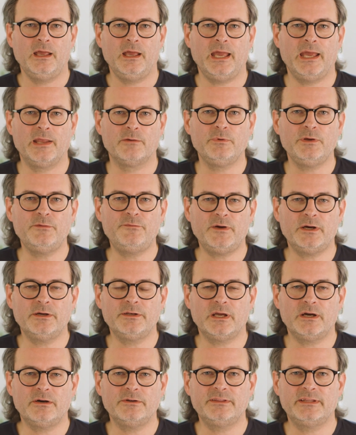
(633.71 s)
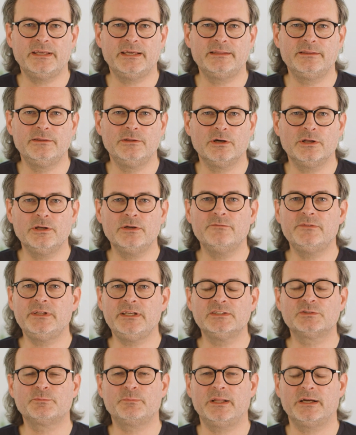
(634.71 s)
And we found out that none of
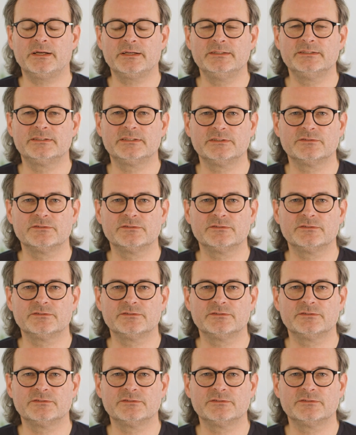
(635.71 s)
these plugins